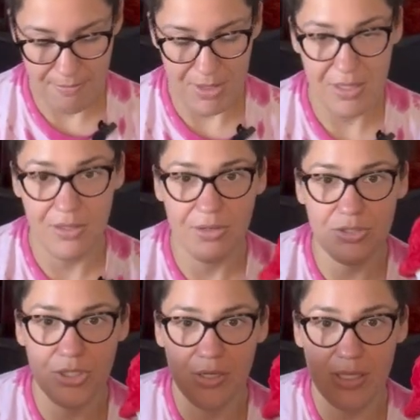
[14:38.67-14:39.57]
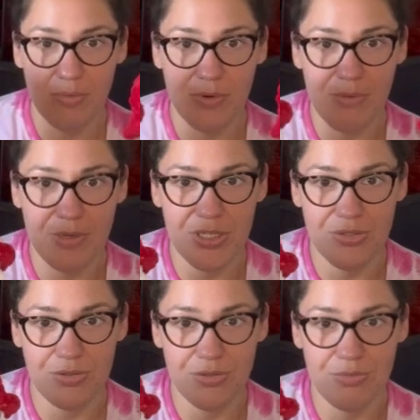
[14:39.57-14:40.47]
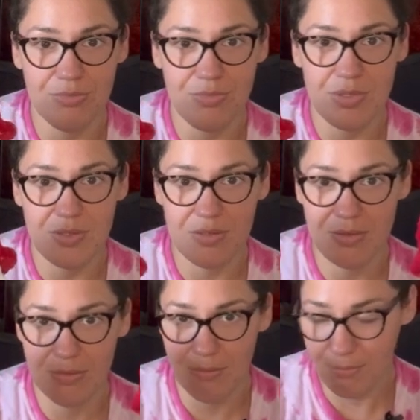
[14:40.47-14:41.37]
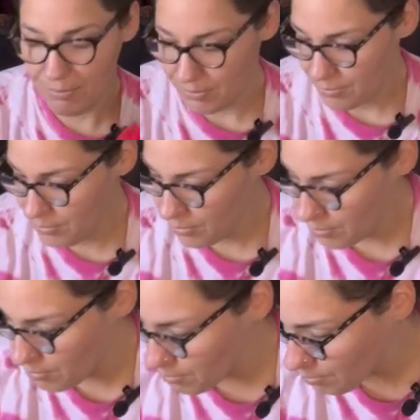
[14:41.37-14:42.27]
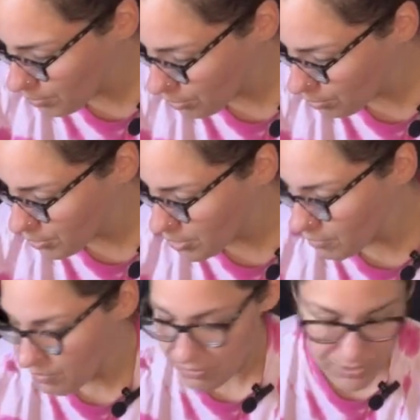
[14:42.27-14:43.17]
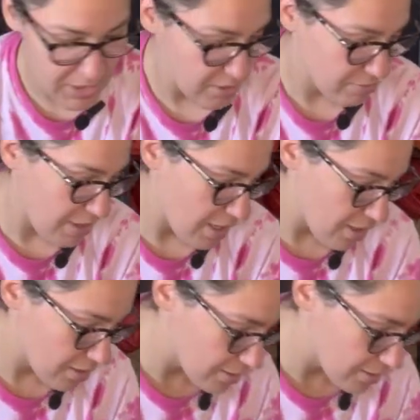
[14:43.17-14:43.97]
But the little chunky boy mushrooms, both were on the 15 rack.